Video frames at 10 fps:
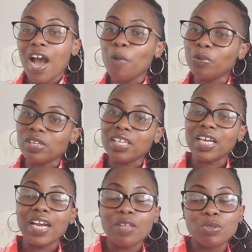and we're
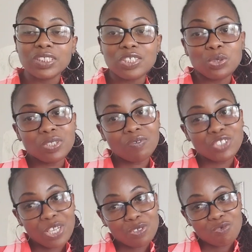looking at those issues of
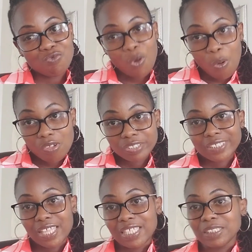gender roles
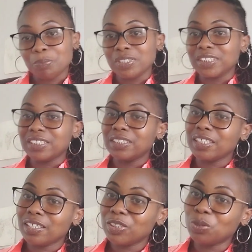in this
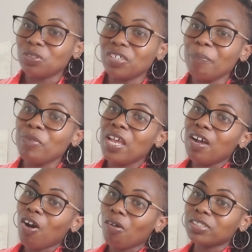particular story
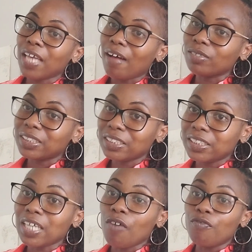called
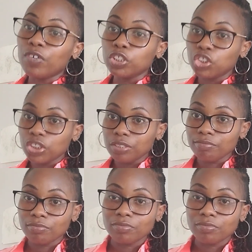Elsa's Version.